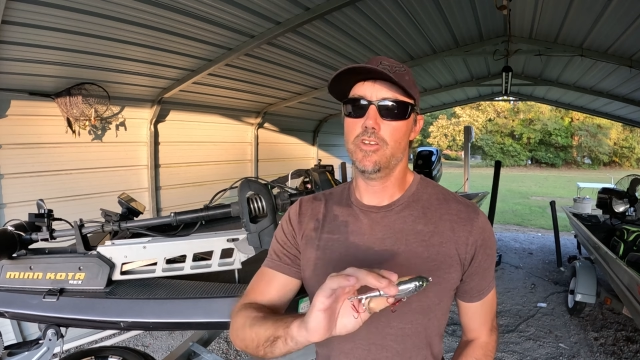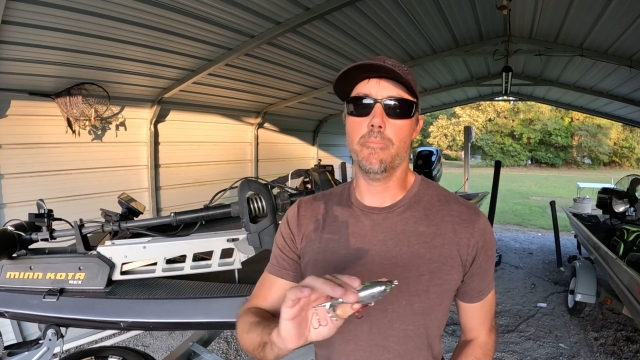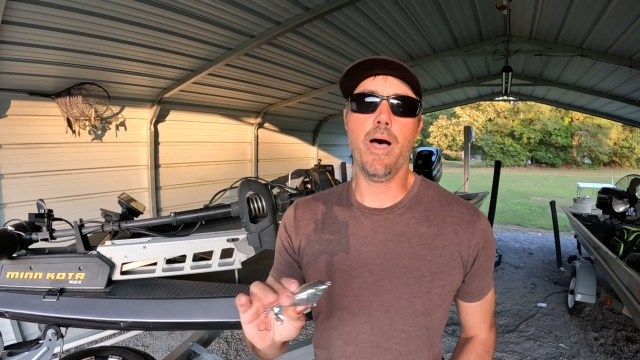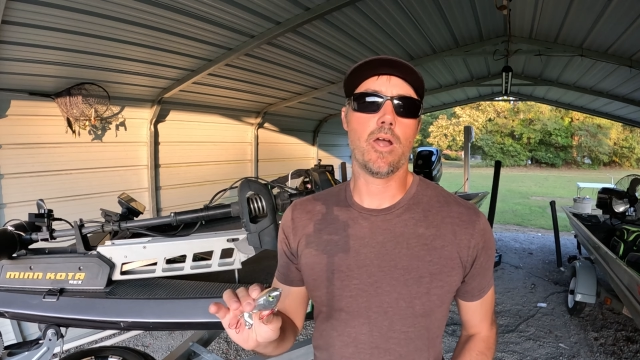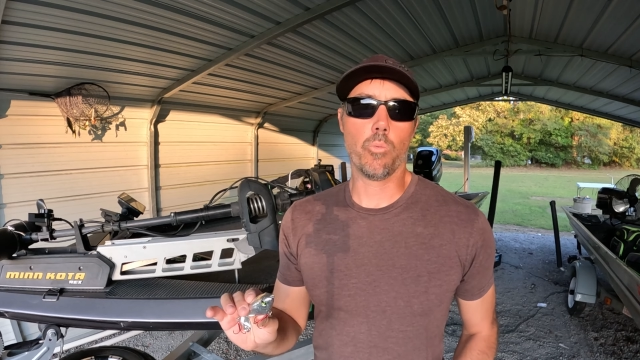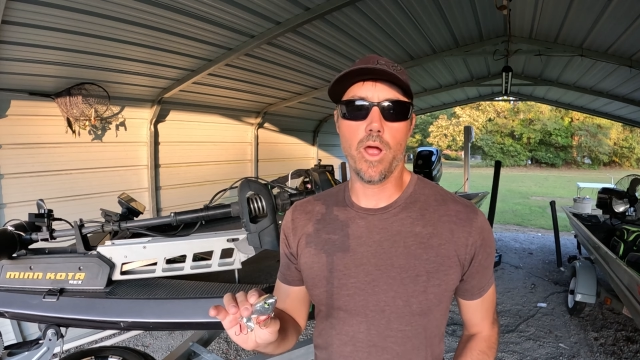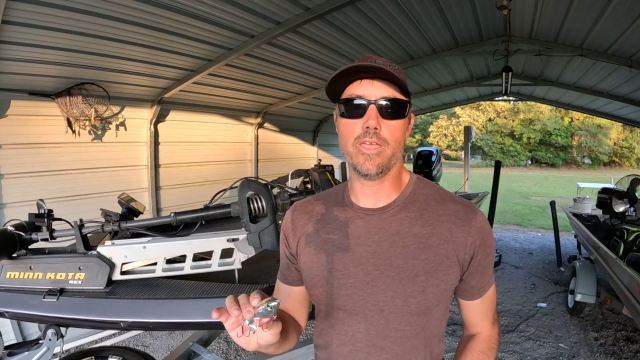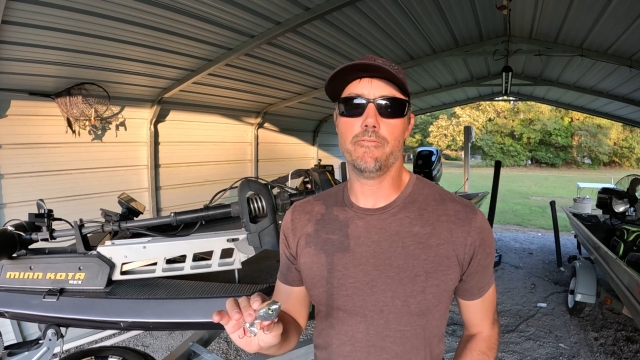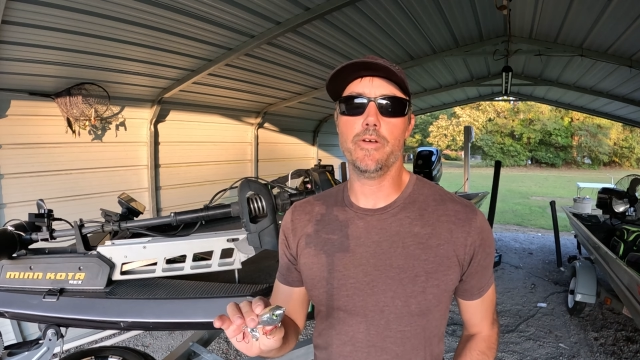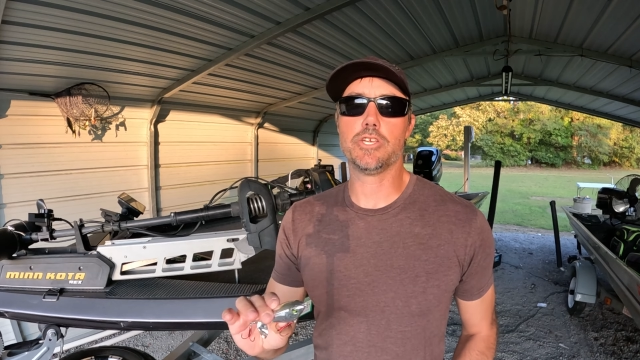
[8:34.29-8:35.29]
No matter where
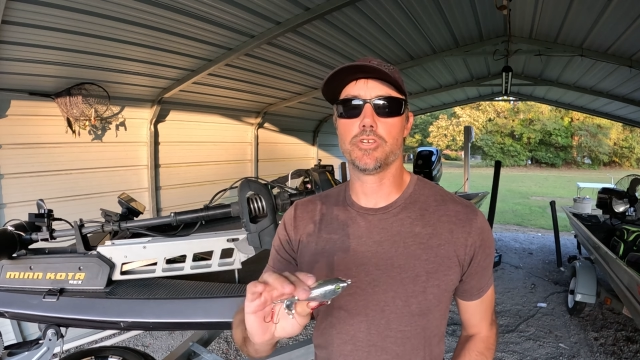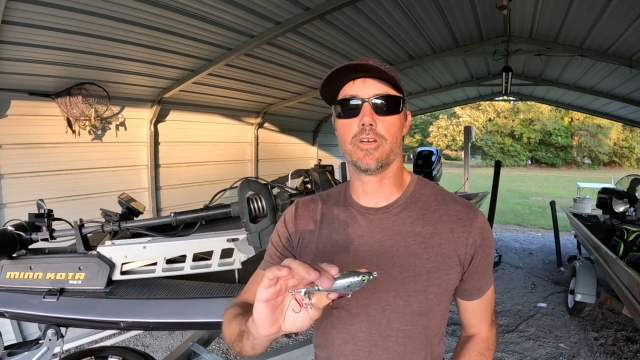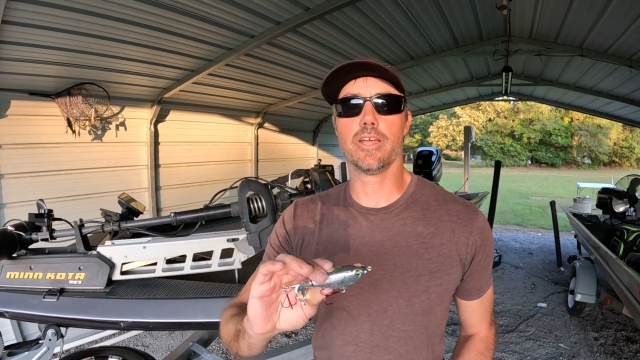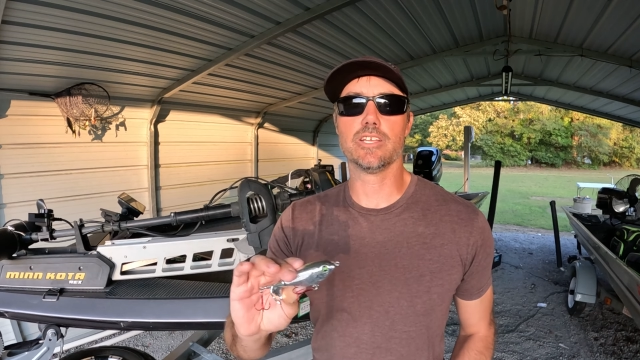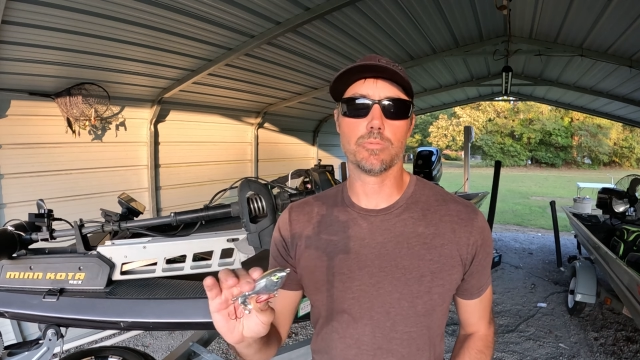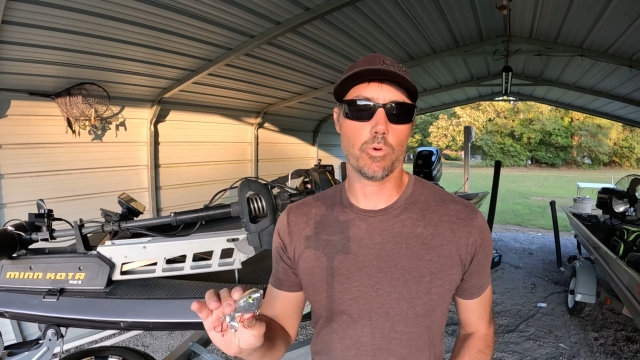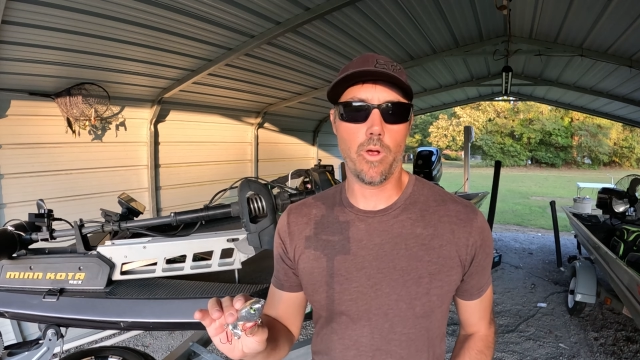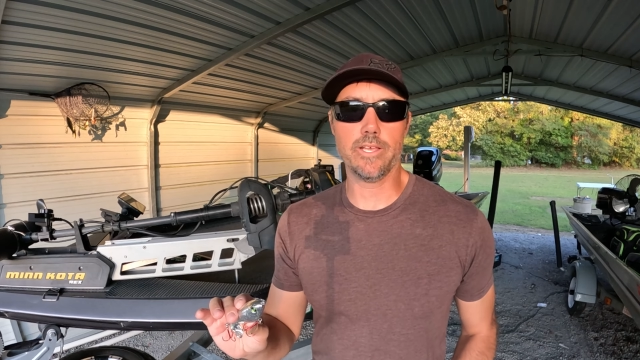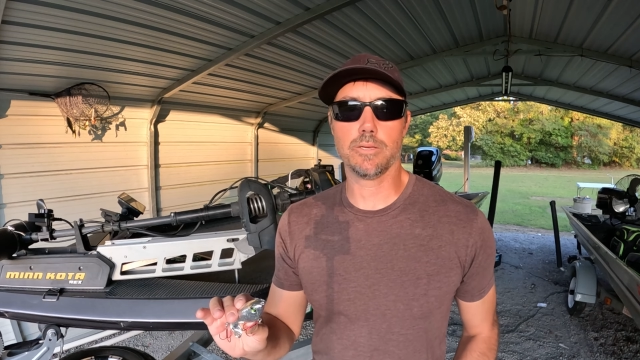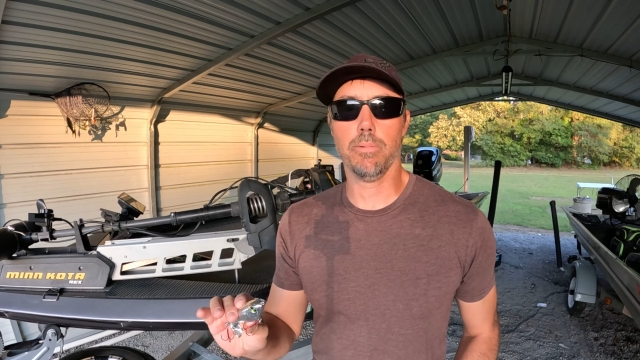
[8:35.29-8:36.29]
you fish, you're going to get some
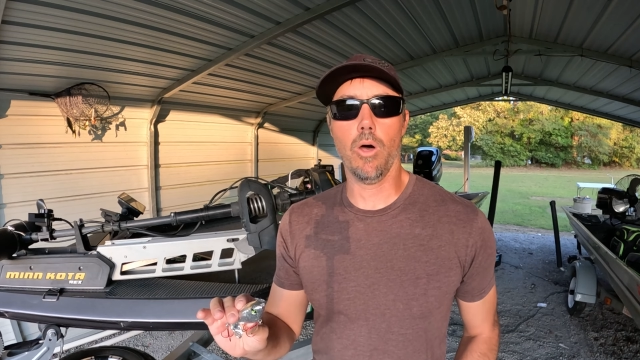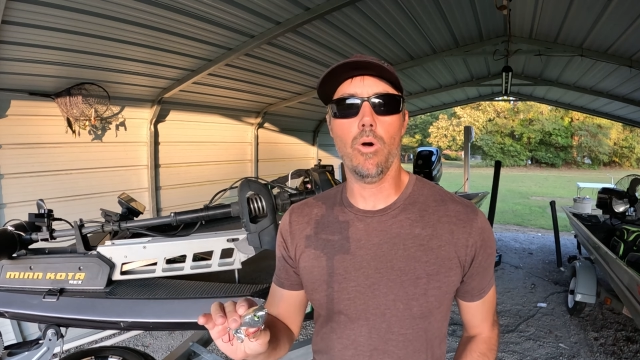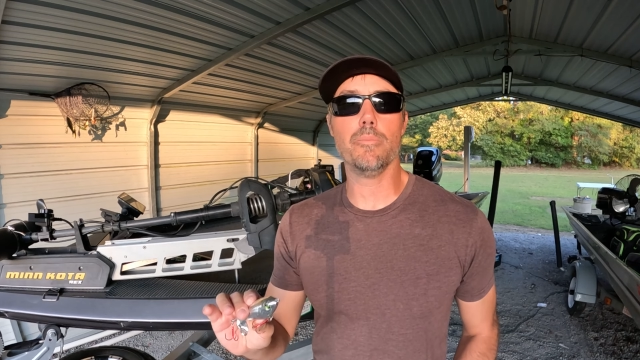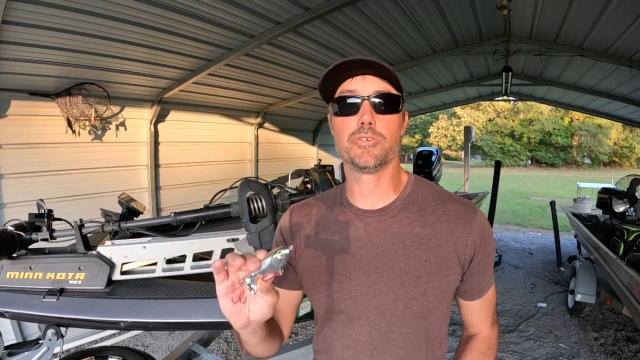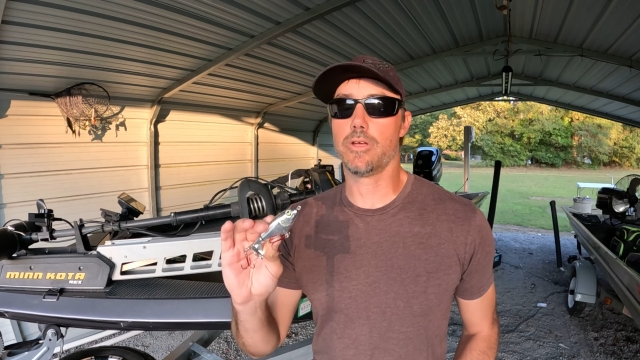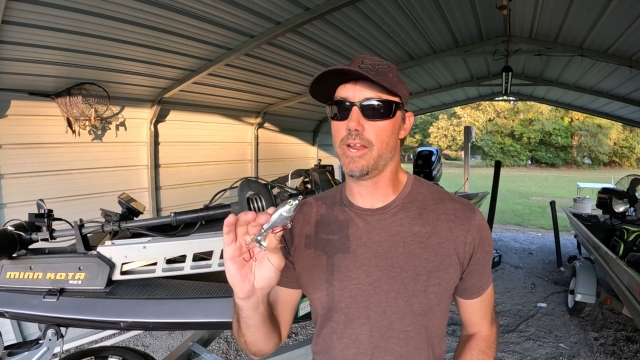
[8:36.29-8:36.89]
crazy blow-ups.